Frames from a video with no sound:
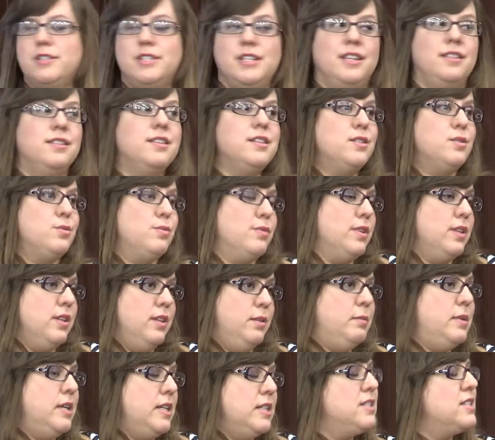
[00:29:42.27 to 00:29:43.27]
And this really
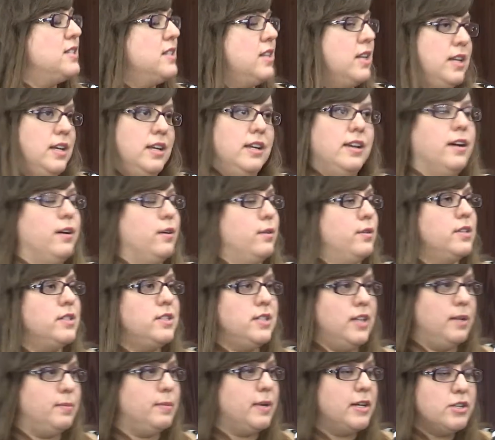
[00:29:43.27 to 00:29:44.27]
means getting out a
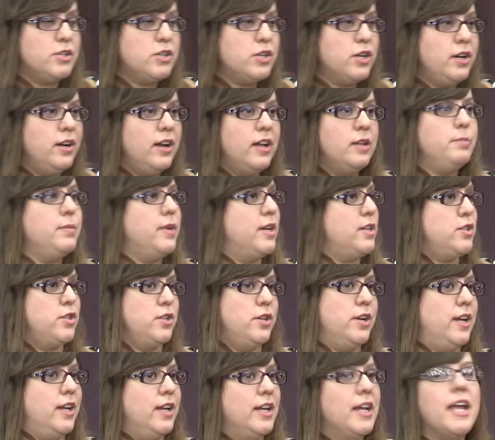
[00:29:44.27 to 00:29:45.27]
tape measure and
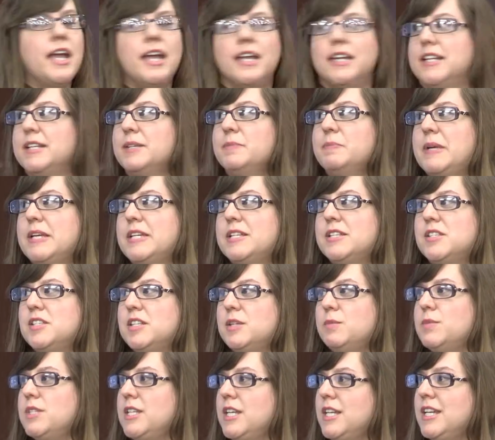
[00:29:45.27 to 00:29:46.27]
measuring. And it may
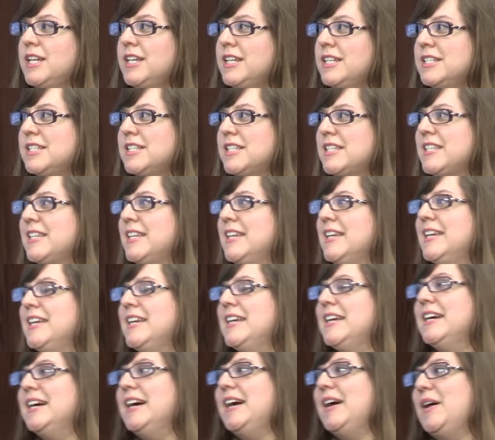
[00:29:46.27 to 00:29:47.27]
seem tedious,
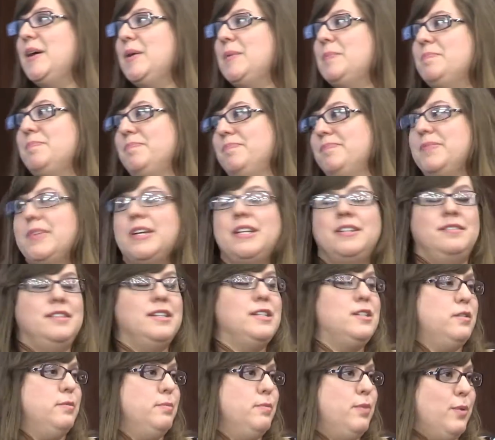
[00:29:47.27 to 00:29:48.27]
but
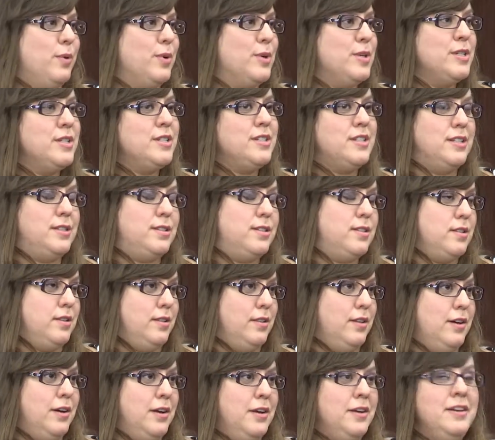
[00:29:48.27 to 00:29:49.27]
it's important. It's the
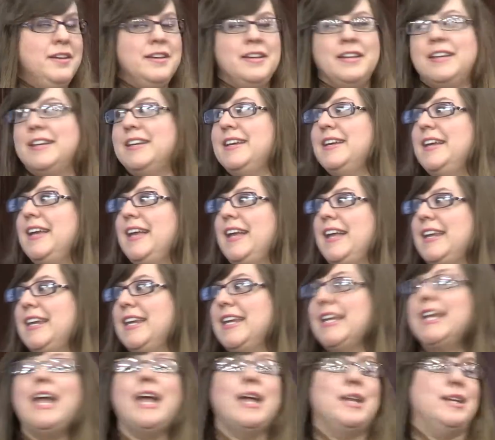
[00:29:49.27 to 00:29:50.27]
law. And
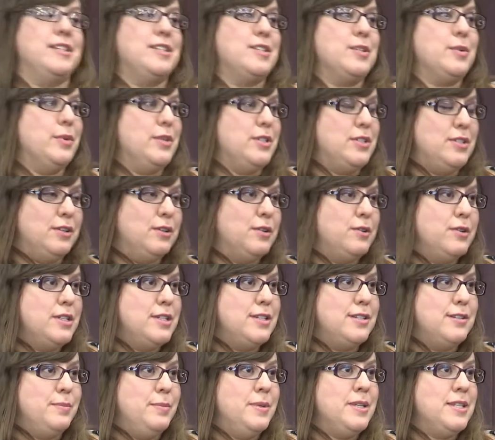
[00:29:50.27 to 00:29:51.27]
again, it's going to
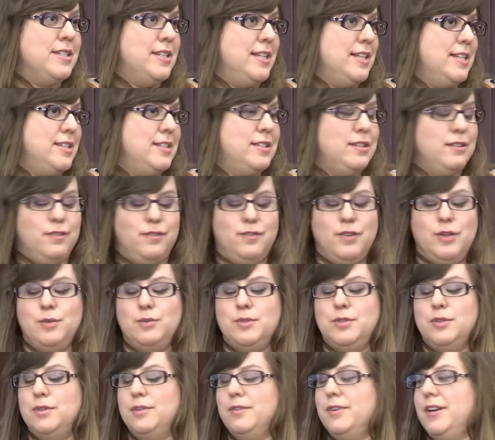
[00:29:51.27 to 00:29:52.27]
increase your business if you
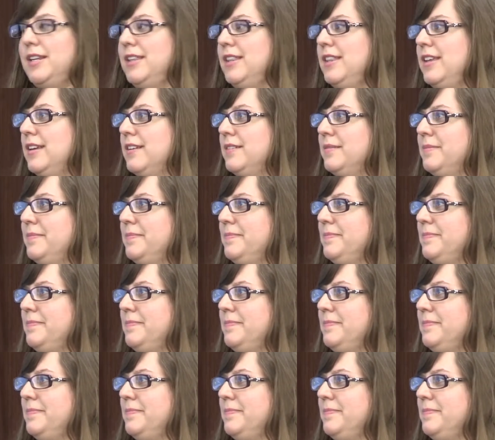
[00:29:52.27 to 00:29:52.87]
do the right thing.